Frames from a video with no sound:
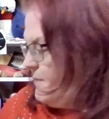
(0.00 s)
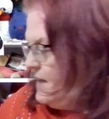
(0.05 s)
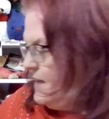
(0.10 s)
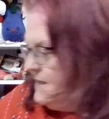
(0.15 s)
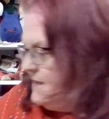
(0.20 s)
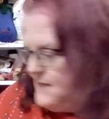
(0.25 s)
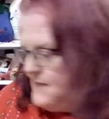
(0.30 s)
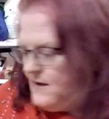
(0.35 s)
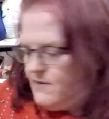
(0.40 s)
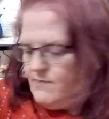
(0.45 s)

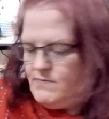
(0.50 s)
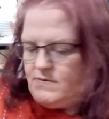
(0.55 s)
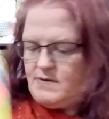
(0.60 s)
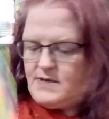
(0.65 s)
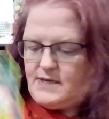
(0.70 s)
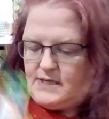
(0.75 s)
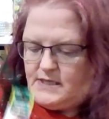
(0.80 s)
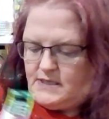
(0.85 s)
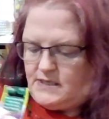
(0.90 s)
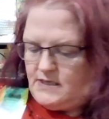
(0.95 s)
is that?
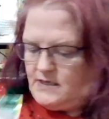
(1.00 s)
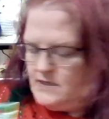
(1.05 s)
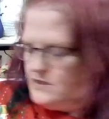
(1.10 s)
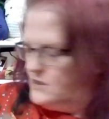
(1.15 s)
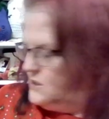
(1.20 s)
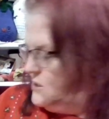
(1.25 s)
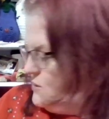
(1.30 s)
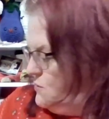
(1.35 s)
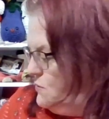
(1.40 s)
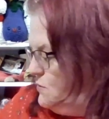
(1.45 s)
1,
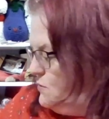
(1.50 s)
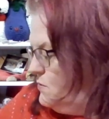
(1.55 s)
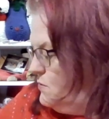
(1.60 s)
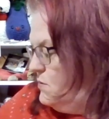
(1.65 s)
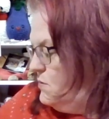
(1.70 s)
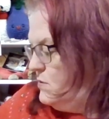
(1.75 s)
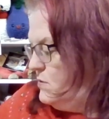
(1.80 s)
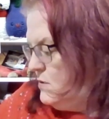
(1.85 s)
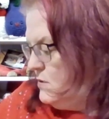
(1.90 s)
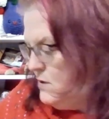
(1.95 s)
2,
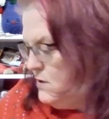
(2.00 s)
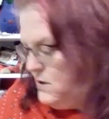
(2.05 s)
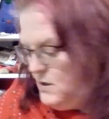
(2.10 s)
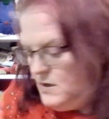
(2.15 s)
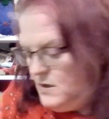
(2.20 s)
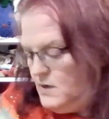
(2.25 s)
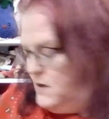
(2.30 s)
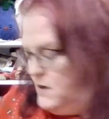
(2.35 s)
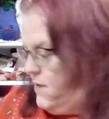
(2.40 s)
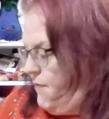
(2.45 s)

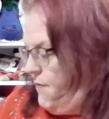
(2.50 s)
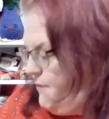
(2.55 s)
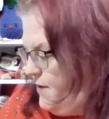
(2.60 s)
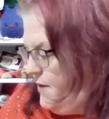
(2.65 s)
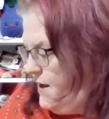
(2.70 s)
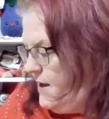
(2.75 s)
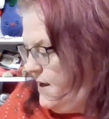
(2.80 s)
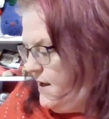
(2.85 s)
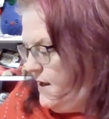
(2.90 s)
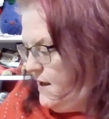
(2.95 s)

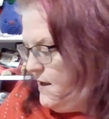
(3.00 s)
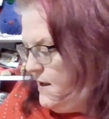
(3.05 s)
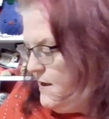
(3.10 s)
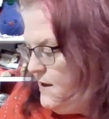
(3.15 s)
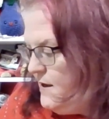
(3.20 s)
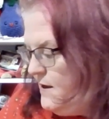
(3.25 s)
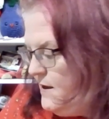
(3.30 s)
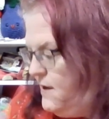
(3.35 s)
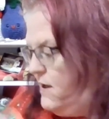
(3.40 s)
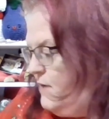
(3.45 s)
3,
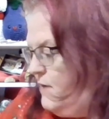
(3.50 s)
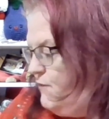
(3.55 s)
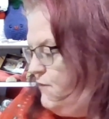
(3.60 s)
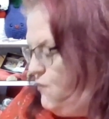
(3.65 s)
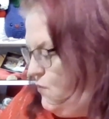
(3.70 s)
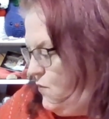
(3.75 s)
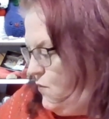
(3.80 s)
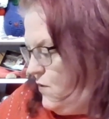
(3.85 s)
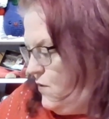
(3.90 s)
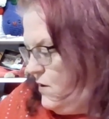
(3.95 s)

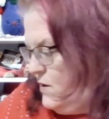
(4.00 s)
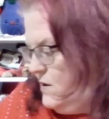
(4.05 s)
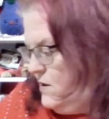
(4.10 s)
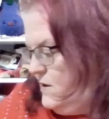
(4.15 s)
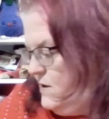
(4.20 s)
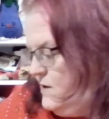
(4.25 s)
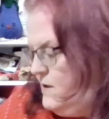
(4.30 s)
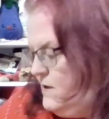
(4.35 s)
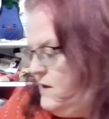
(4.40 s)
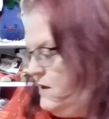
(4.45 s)
4,
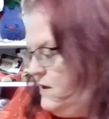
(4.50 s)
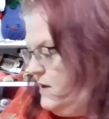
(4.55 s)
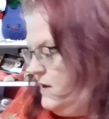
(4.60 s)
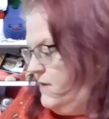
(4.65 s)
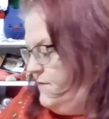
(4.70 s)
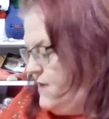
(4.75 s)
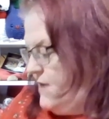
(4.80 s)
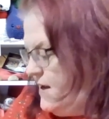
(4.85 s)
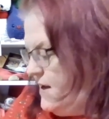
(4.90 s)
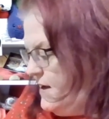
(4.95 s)

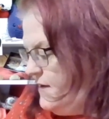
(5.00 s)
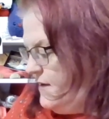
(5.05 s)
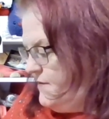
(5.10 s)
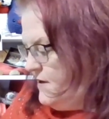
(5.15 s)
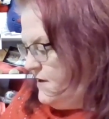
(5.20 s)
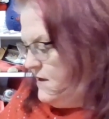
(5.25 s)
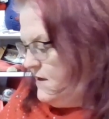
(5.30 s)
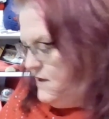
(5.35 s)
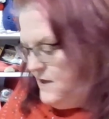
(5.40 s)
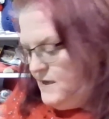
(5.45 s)
5,
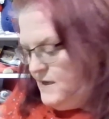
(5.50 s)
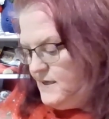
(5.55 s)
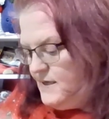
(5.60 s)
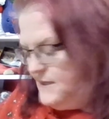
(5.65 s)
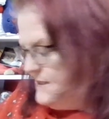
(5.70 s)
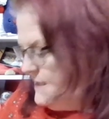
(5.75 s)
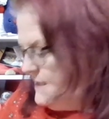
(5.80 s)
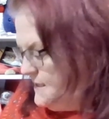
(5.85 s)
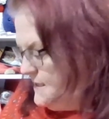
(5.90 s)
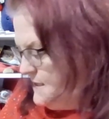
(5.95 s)

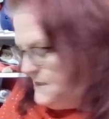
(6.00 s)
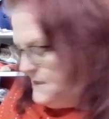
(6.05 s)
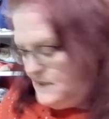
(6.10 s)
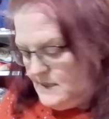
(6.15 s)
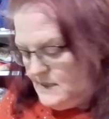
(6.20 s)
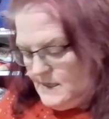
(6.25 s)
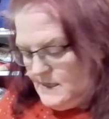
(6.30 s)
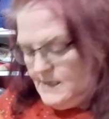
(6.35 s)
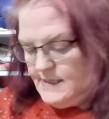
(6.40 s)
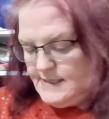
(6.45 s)
6,
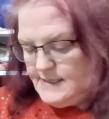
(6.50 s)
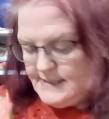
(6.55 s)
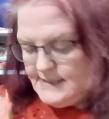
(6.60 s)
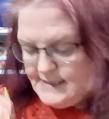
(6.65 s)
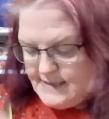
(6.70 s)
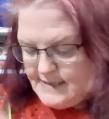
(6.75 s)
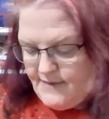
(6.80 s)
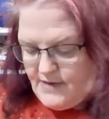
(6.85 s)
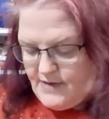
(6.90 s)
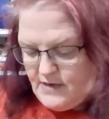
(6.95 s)

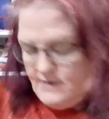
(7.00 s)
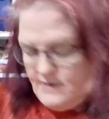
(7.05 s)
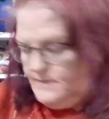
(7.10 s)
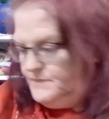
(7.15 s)
7.